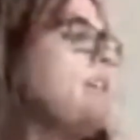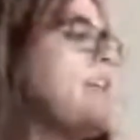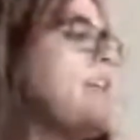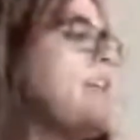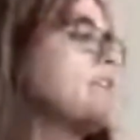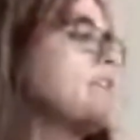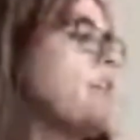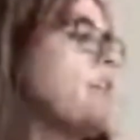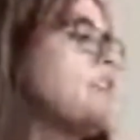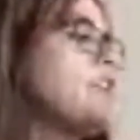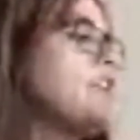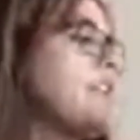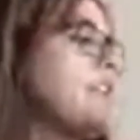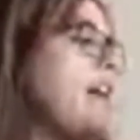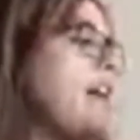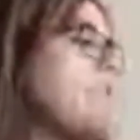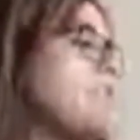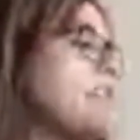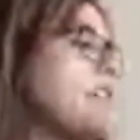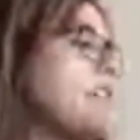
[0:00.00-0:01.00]
But yeah, so I
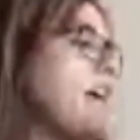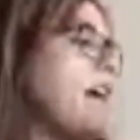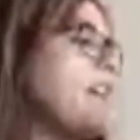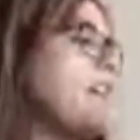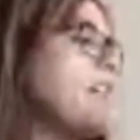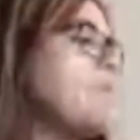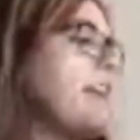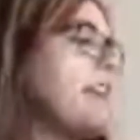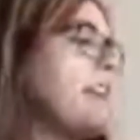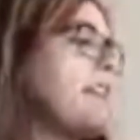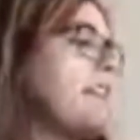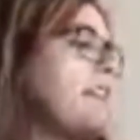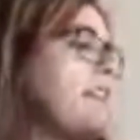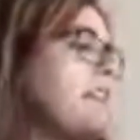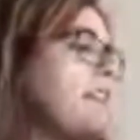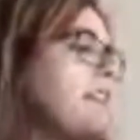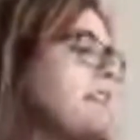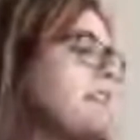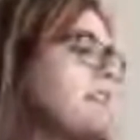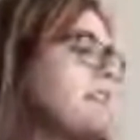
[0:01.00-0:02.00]
just have it kind of like
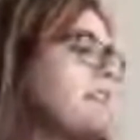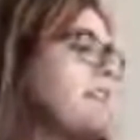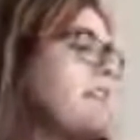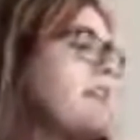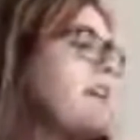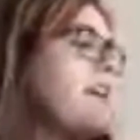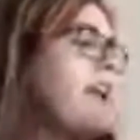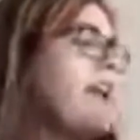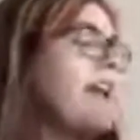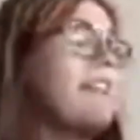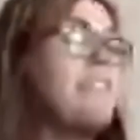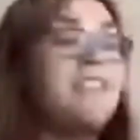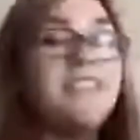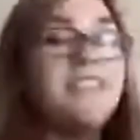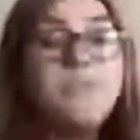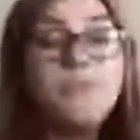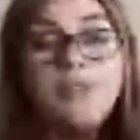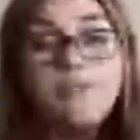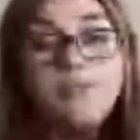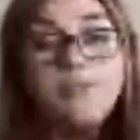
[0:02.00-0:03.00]
this. And
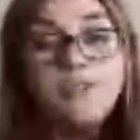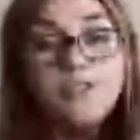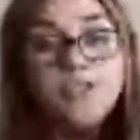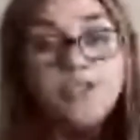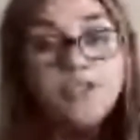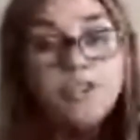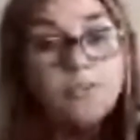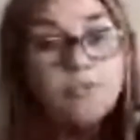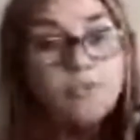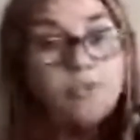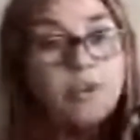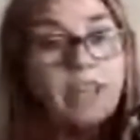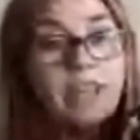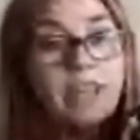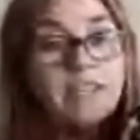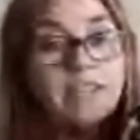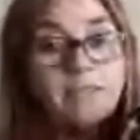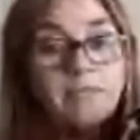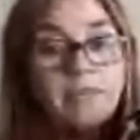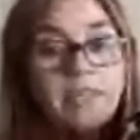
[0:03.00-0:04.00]
this one for sure,
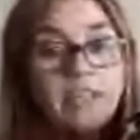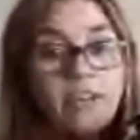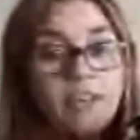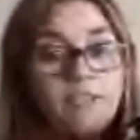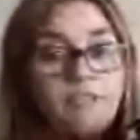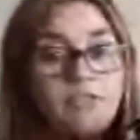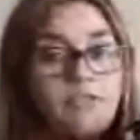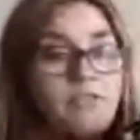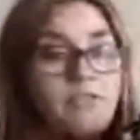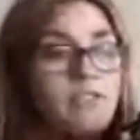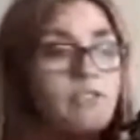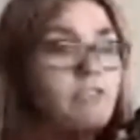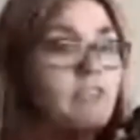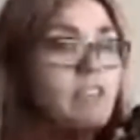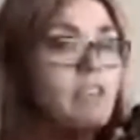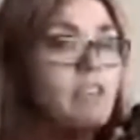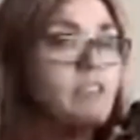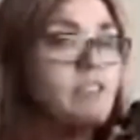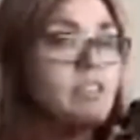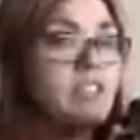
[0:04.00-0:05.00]
Miranda, be careful of your
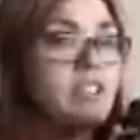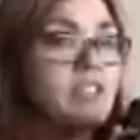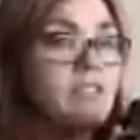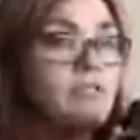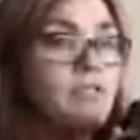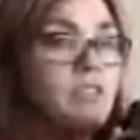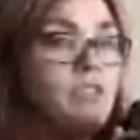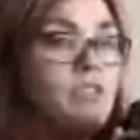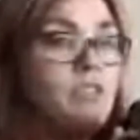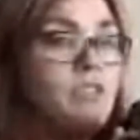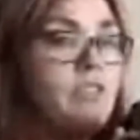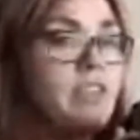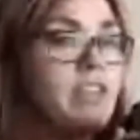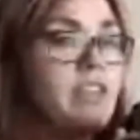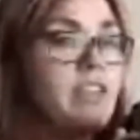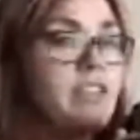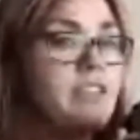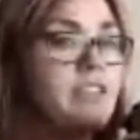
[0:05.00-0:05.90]
fingers, because if you do this